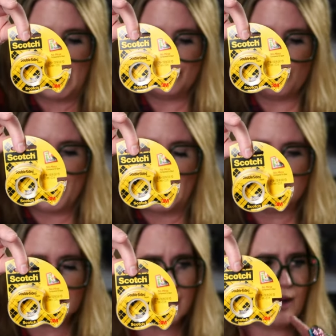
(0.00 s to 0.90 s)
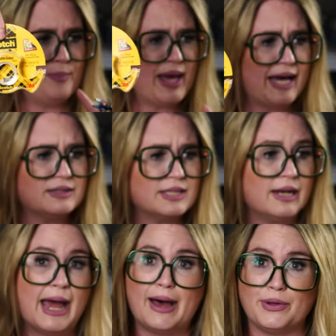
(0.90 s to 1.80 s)
other bats. I got bats
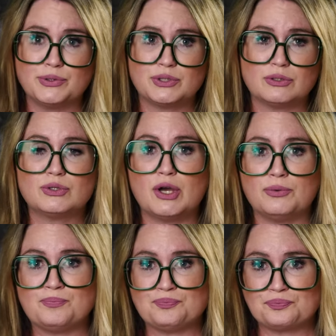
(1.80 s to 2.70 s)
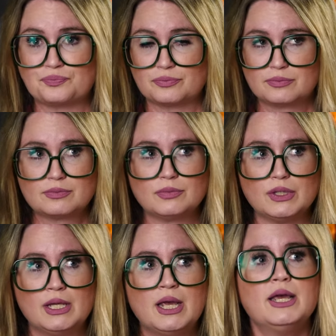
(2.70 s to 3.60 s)
and owls. So
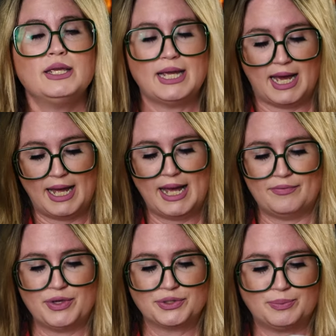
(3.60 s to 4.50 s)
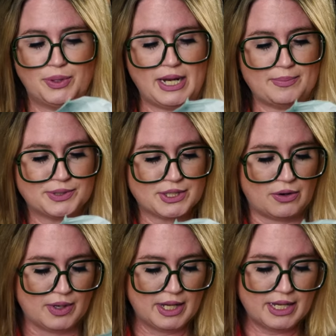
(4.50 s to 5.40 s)
yeah, I have those to put up.
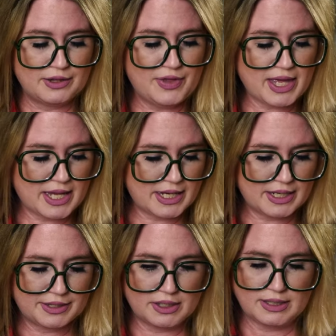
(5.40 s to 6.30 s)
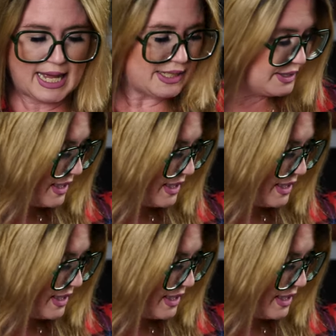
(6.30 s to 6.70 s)
So then the last